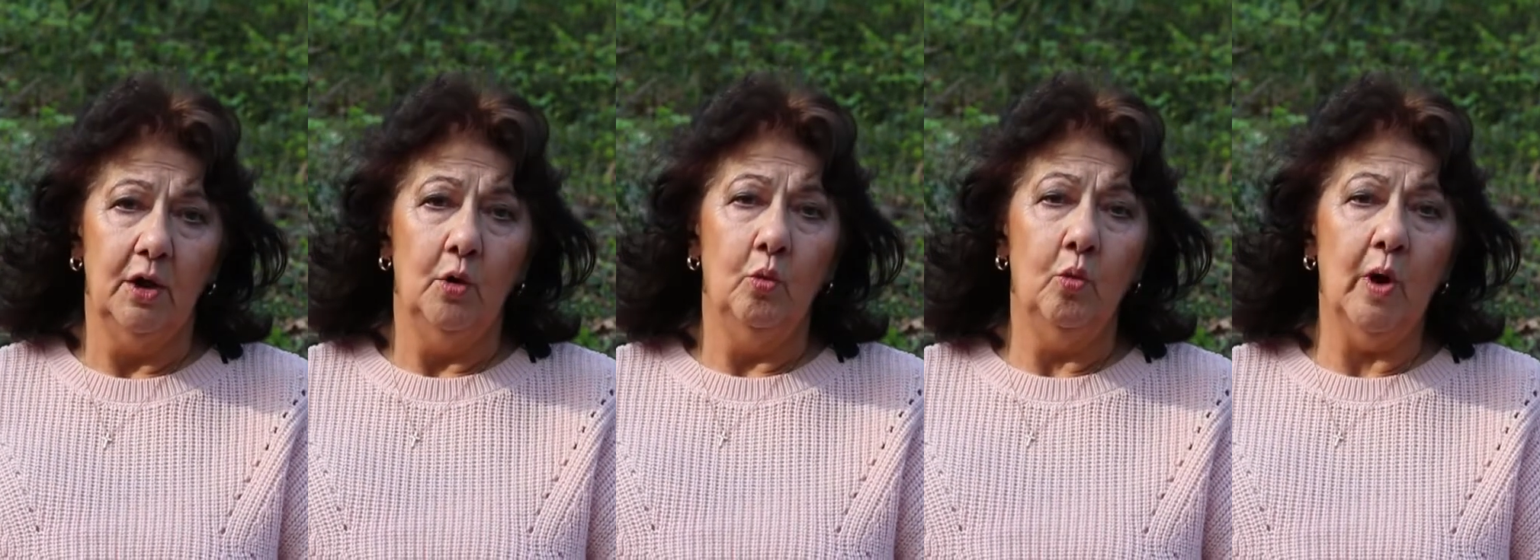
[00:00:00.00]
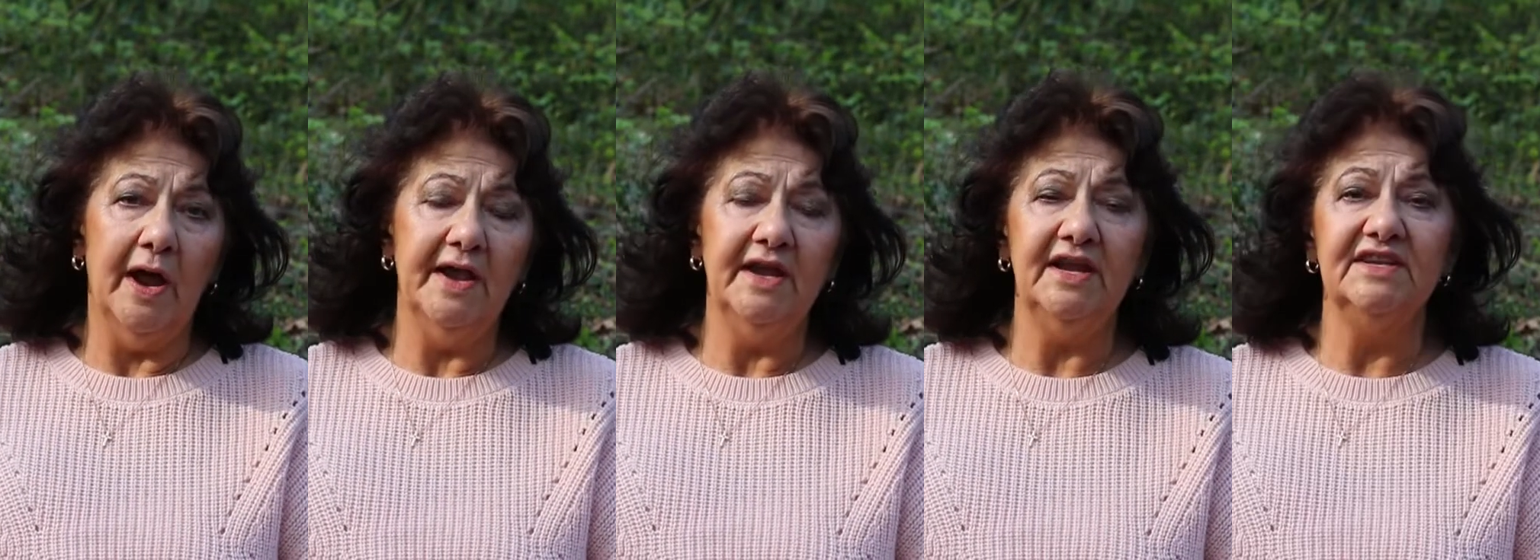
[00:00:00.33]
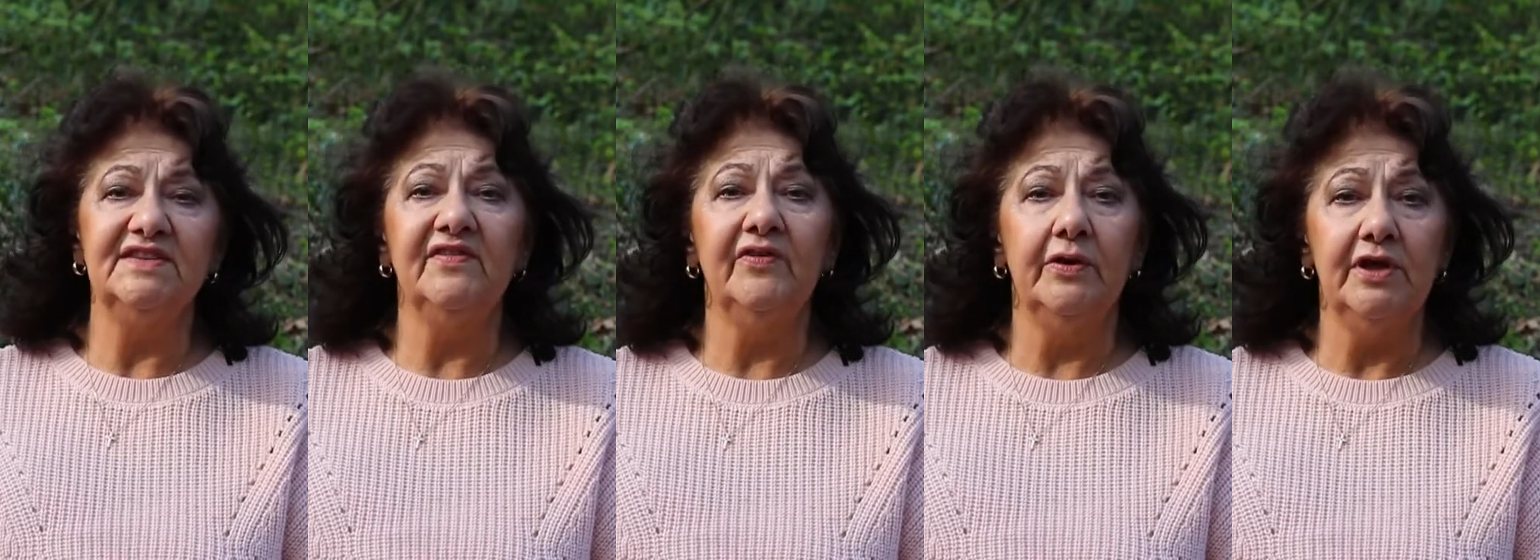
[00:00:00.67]
One
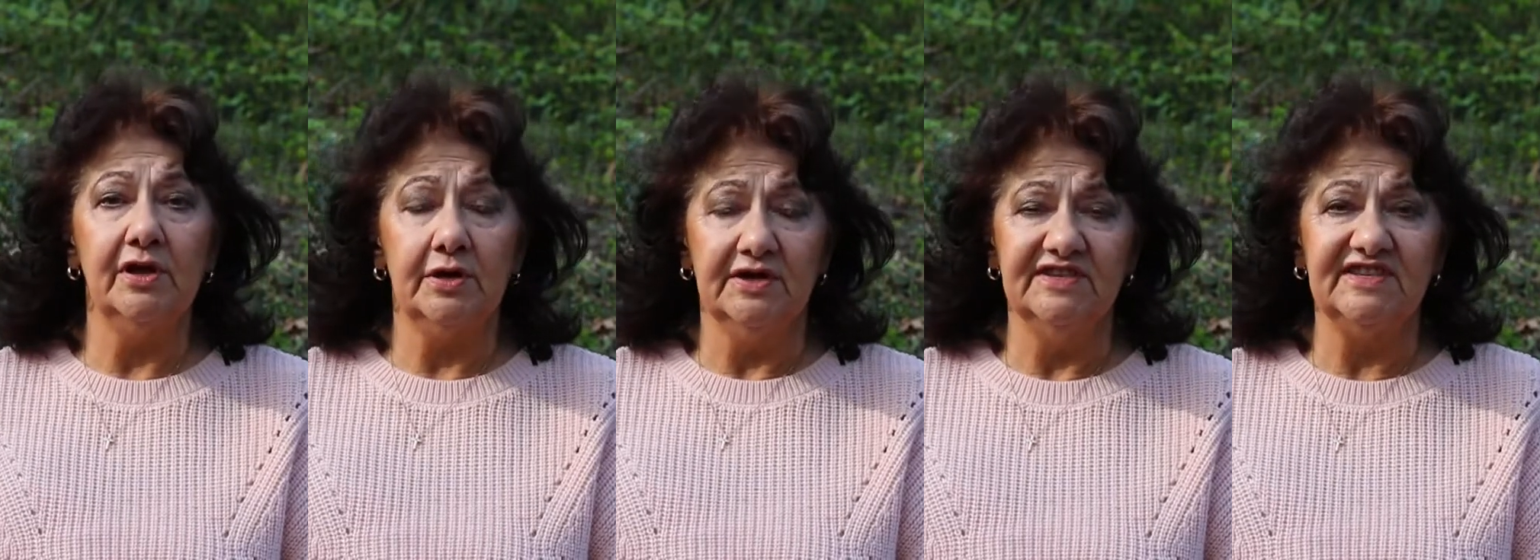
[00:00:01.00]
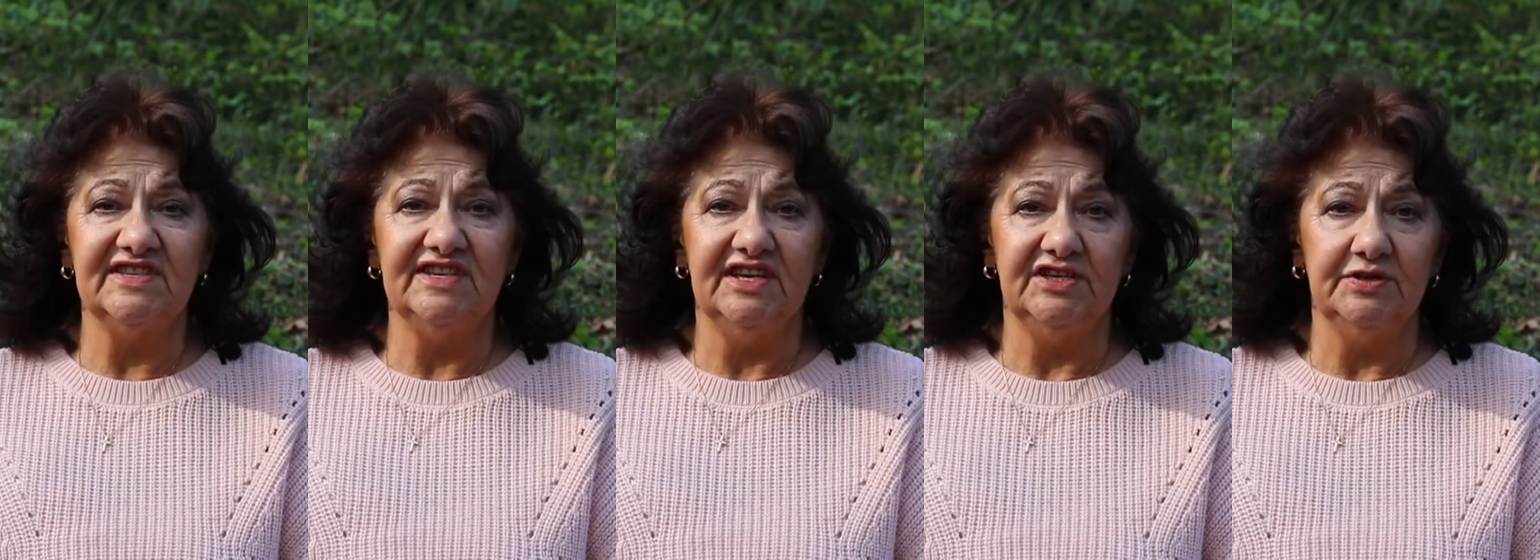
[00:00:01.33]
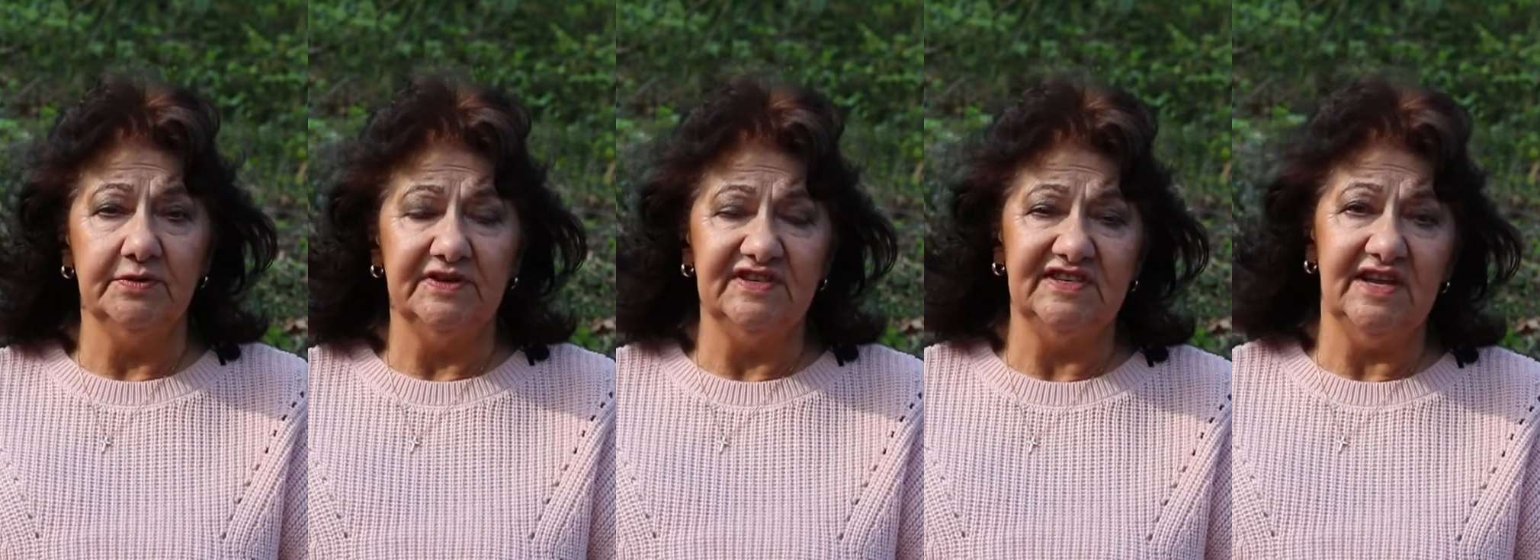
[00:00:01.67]
is for your
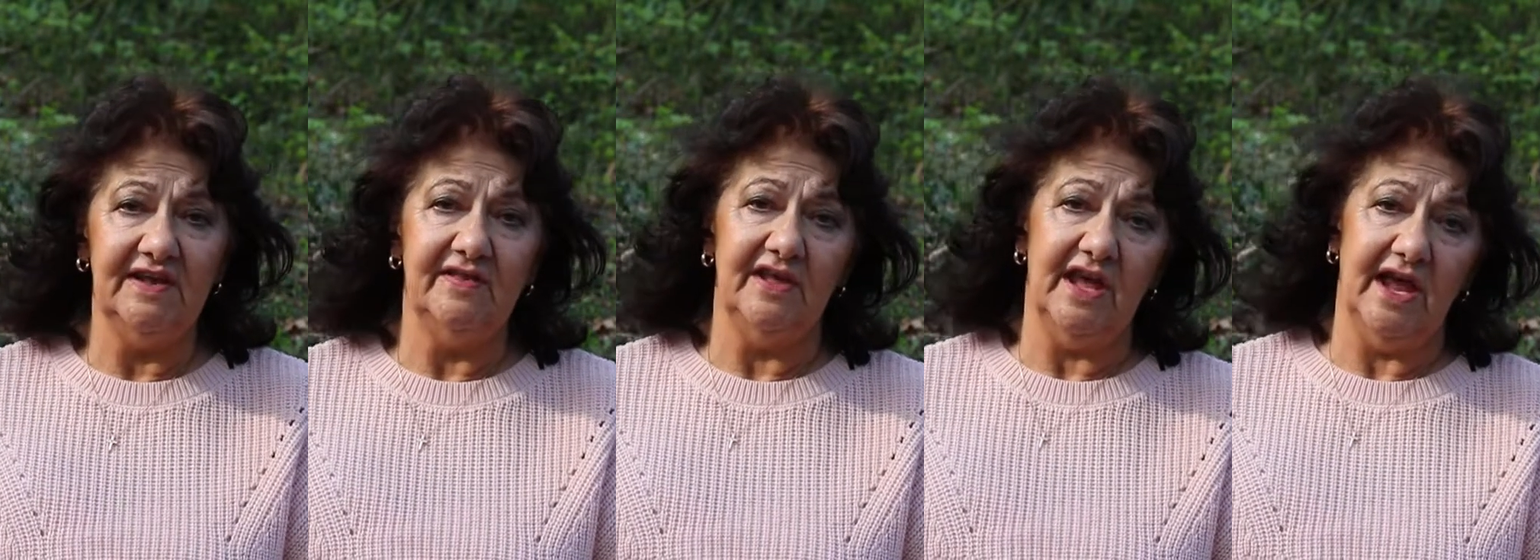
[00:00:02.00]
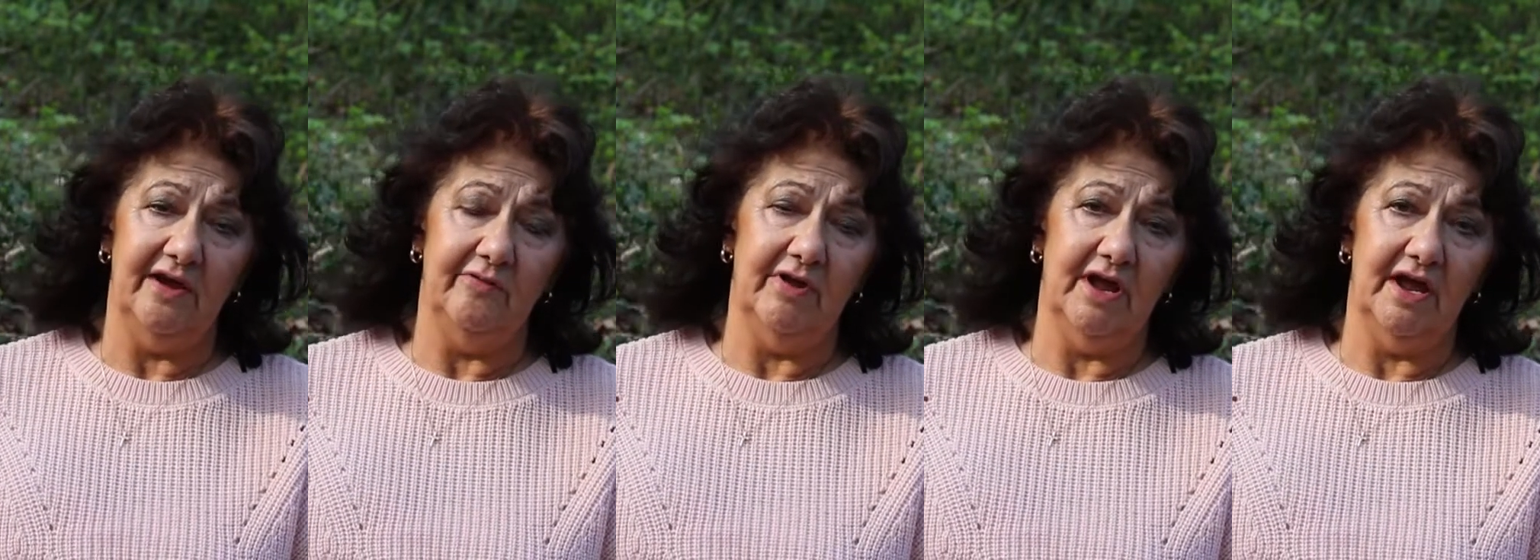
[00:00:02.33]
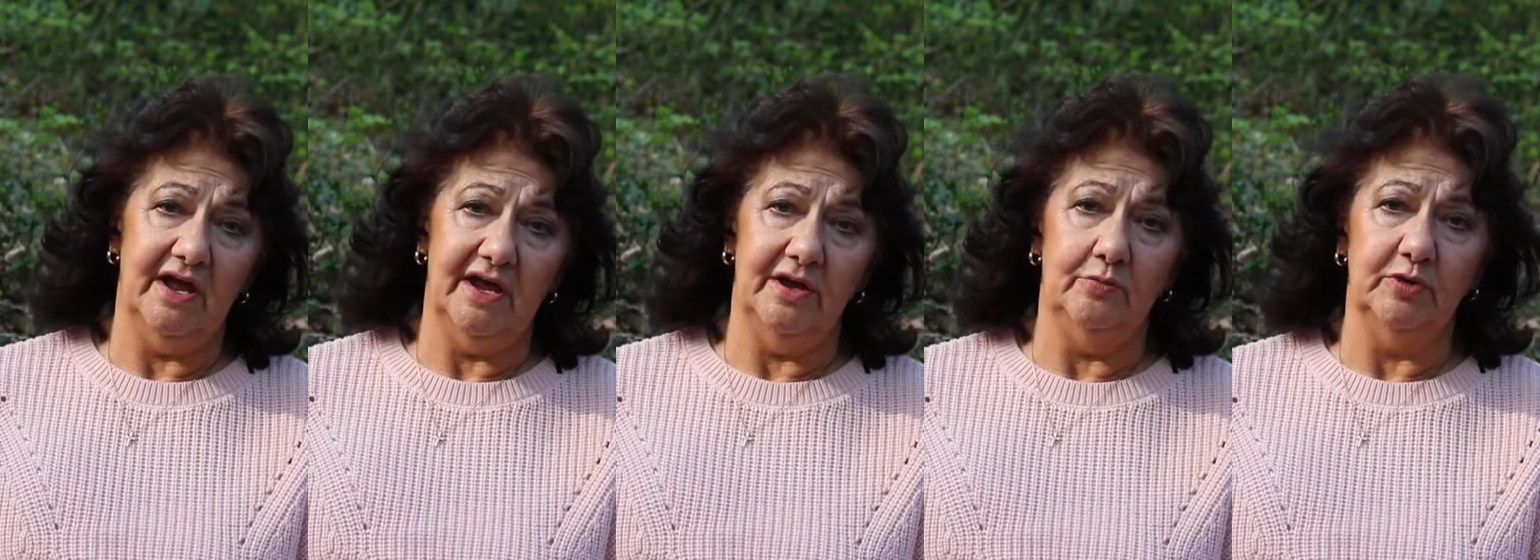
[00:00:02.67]
constituency, the
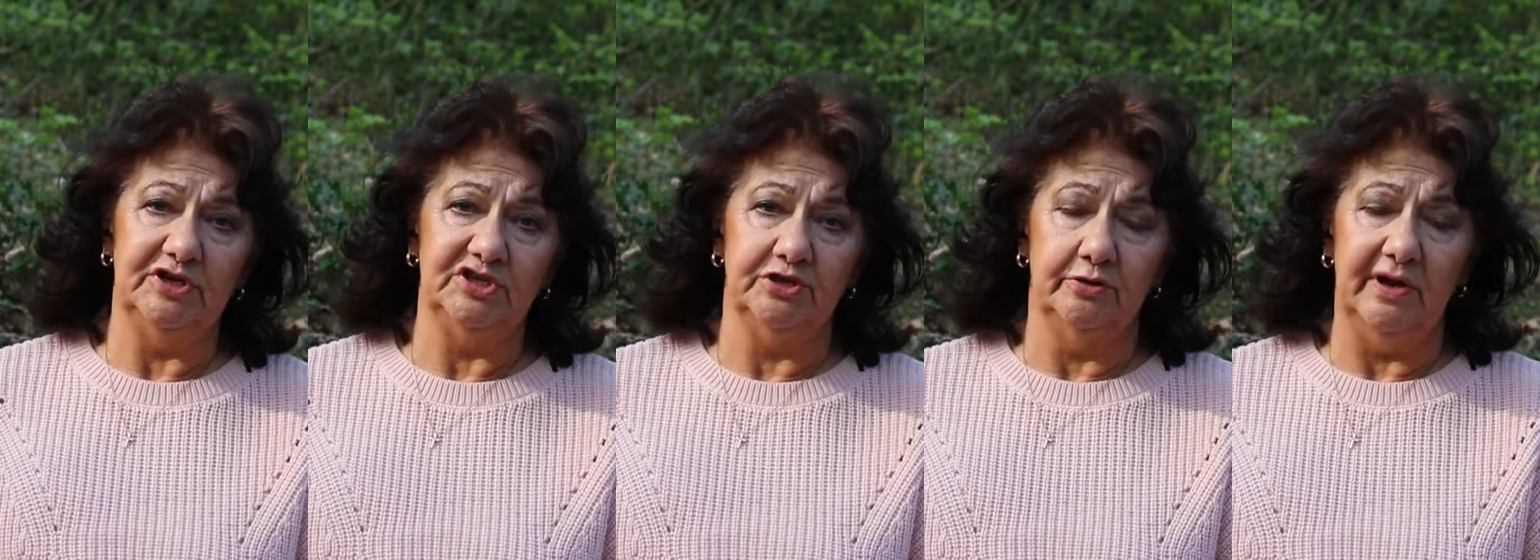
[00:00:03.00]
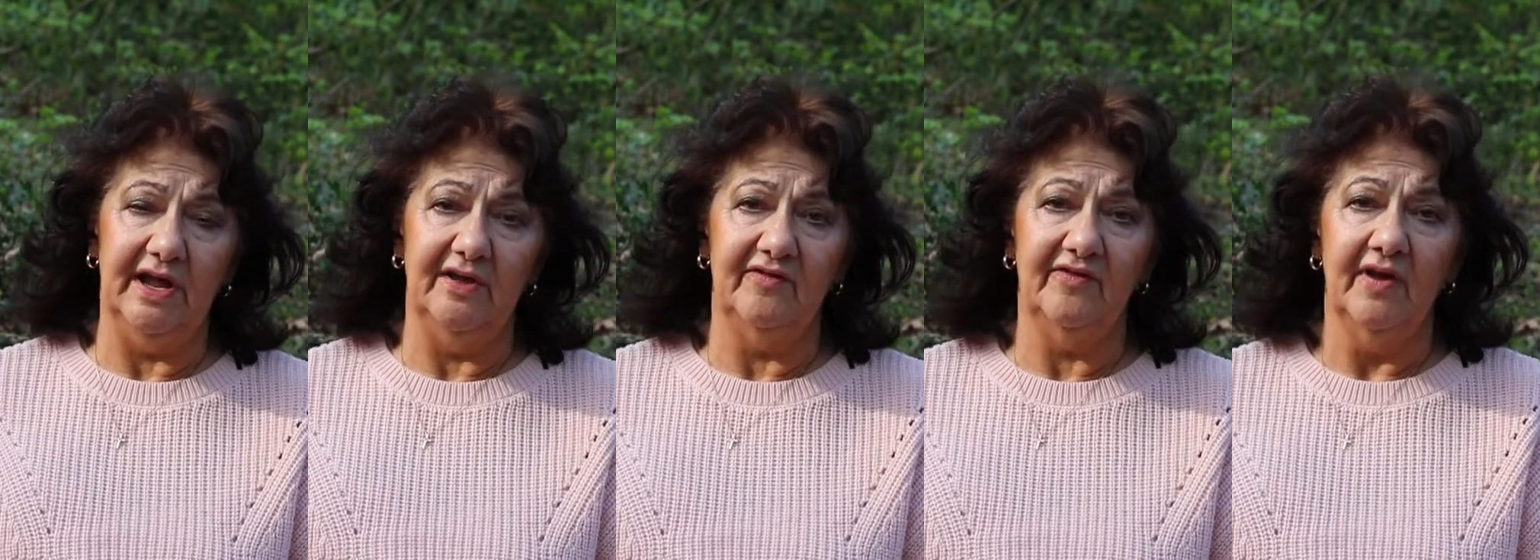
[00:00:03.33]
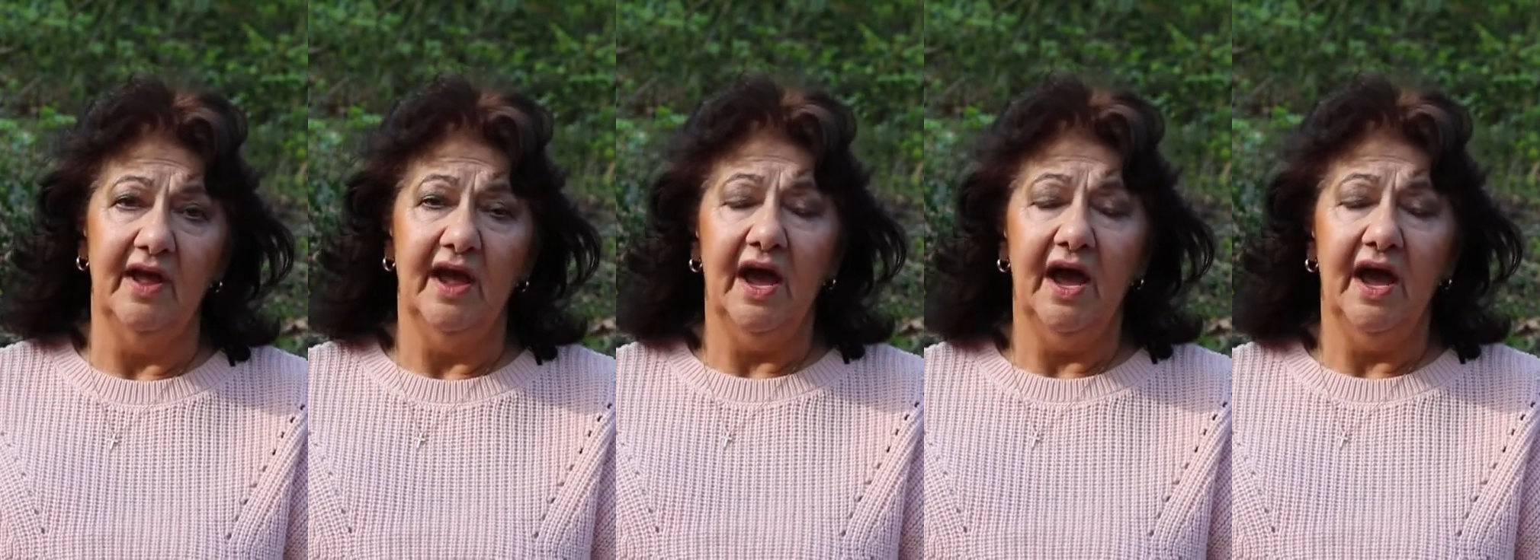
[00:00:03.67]
area in which you live,